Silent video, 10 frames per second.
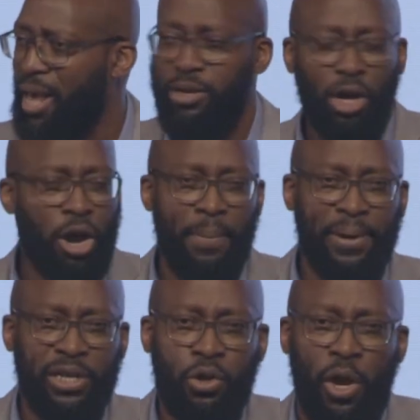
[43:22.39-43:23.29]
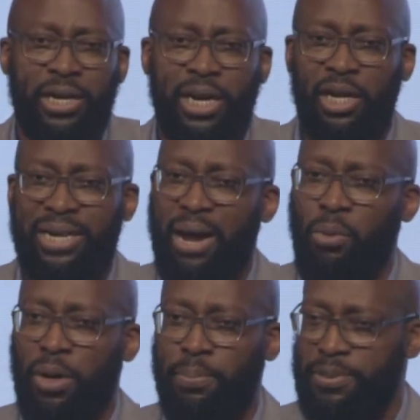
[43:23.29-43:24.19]
The company is going in a
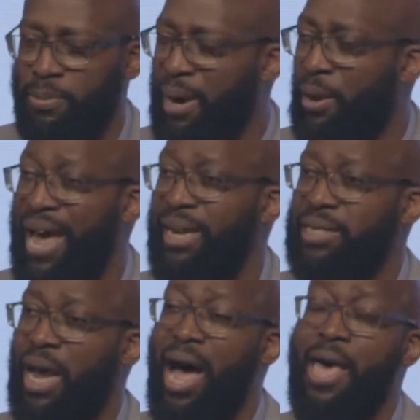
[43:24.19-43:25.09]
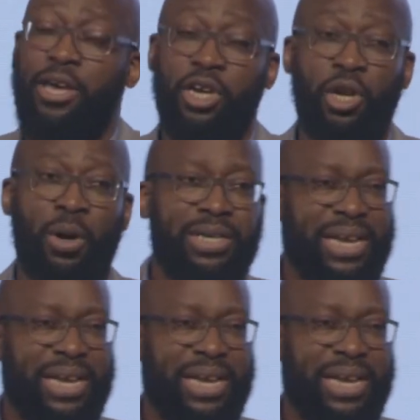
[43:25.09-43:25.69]
downward spiral and they say, you know what? There's